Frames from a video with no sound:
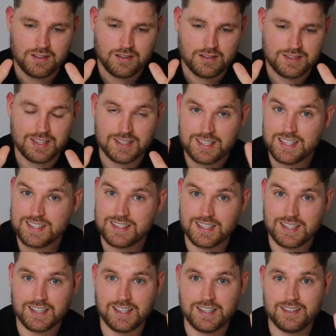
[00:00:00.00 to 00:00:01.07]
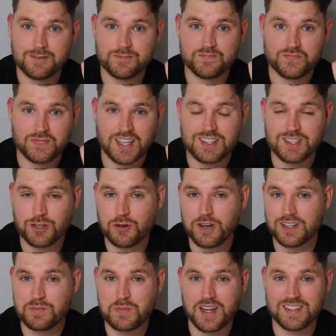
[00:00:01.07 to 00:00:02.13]
Statistically, that's the
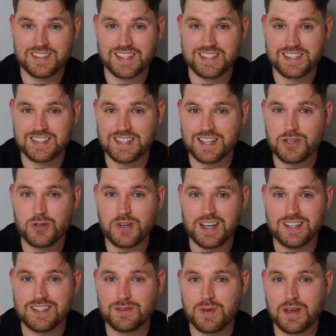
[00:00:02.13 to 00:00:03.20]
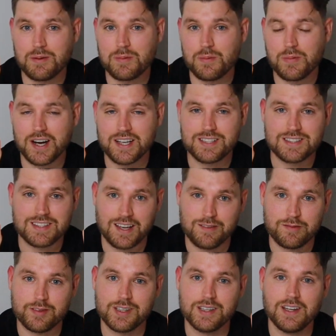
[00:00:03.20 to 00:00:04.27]
correct amount of distance that you need to be able to brake
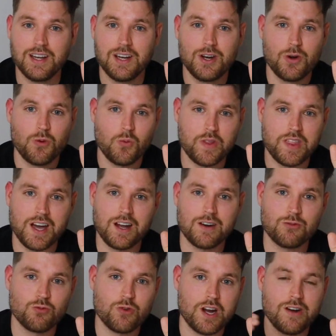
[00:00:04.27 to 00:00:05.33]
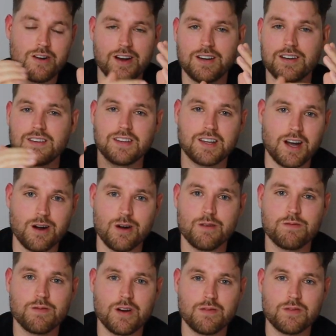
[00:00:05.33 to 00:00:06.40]
safely without rear-ending the car
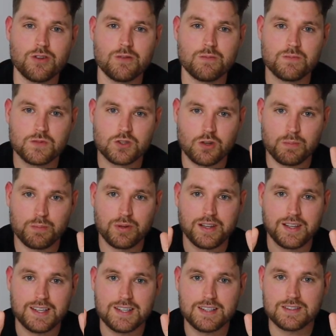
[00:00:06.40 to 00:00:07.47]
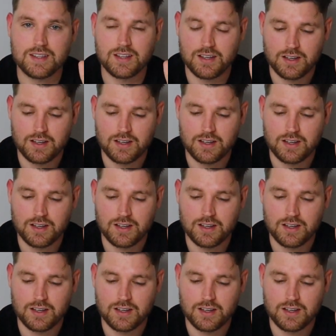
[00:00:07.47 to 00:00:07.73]
in front of you. So please,